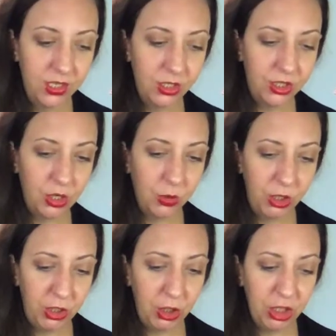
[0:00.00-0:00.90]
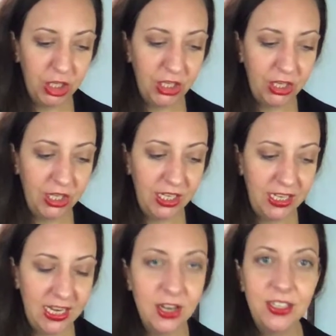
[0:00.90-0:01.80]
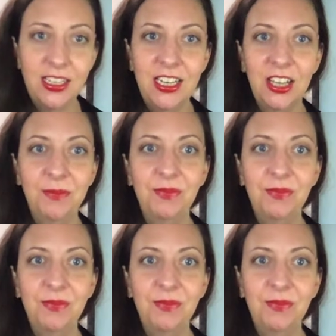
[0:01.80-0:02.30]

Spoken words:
So here's the deal.